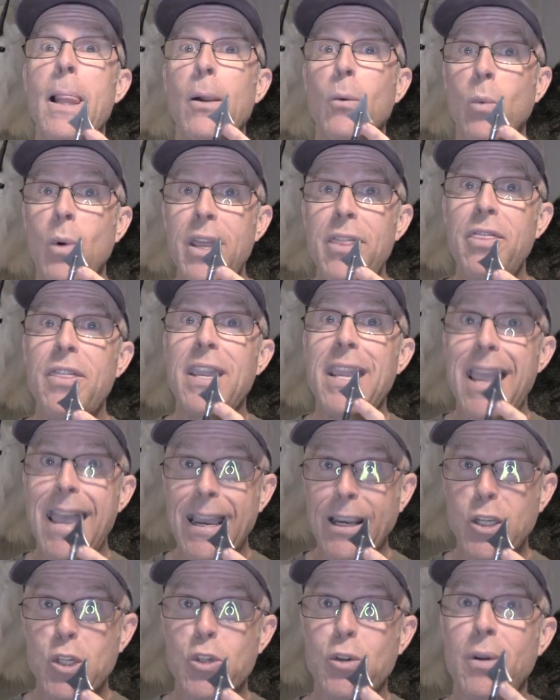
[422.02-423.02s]
with the
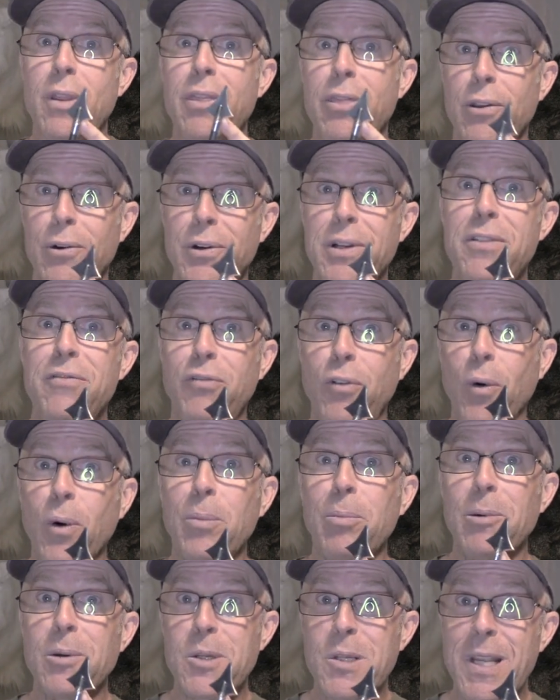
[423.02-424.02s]
extra
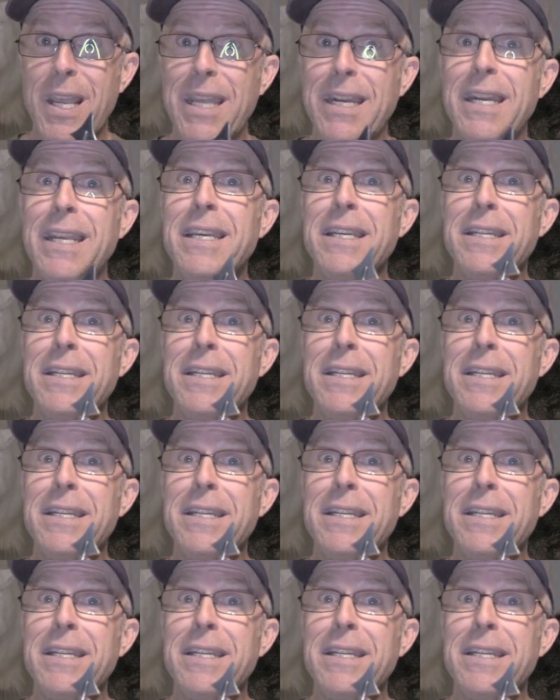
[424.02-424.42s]
34%